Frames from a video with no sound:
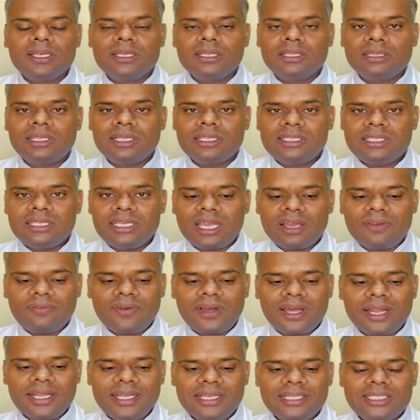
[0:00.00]
The
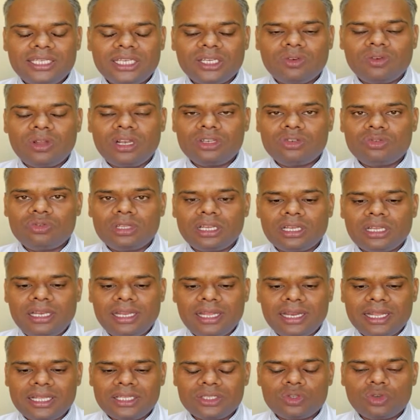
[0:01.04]
GFR is equal to the
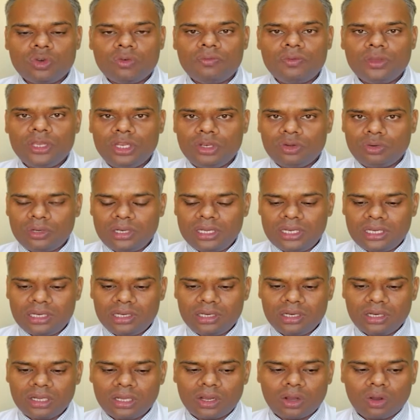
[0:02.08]
clearance of
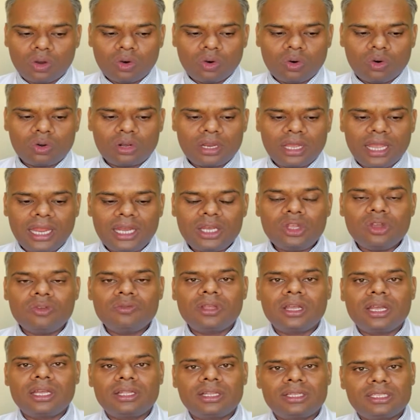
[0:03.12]
inulin or any of the
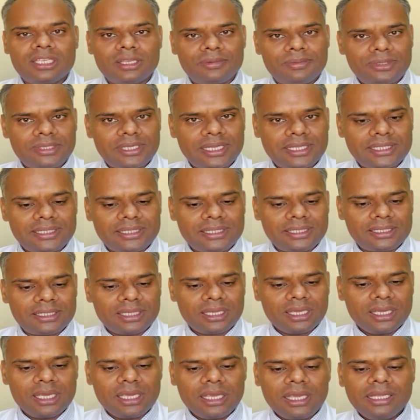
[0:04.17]
other substance
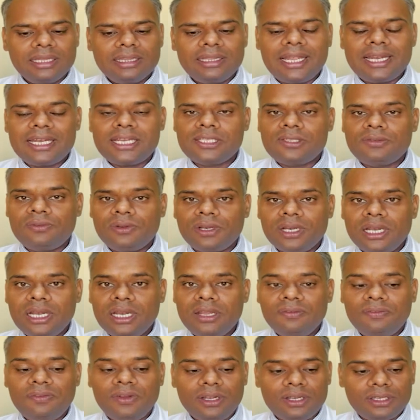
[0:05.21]
that is
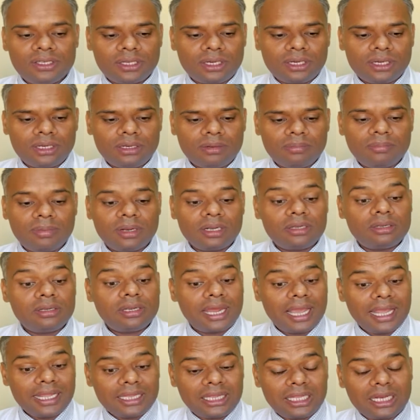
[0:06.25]
freely filtered but
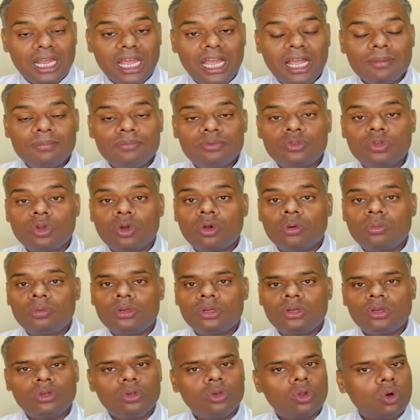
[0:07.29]
neither
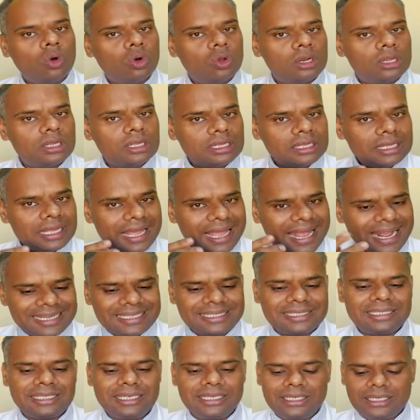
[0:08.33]
absorbed nor
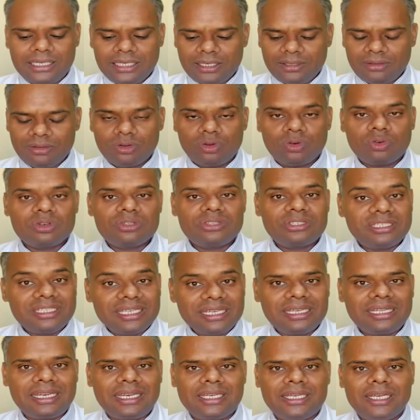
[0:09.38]
excreted or
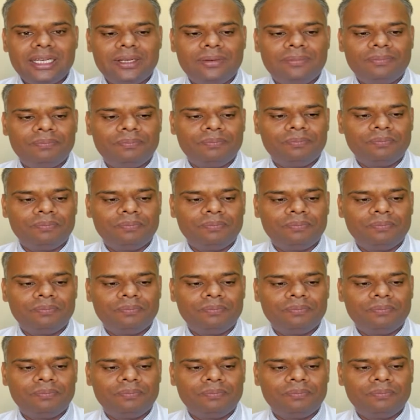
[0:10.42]
secreted.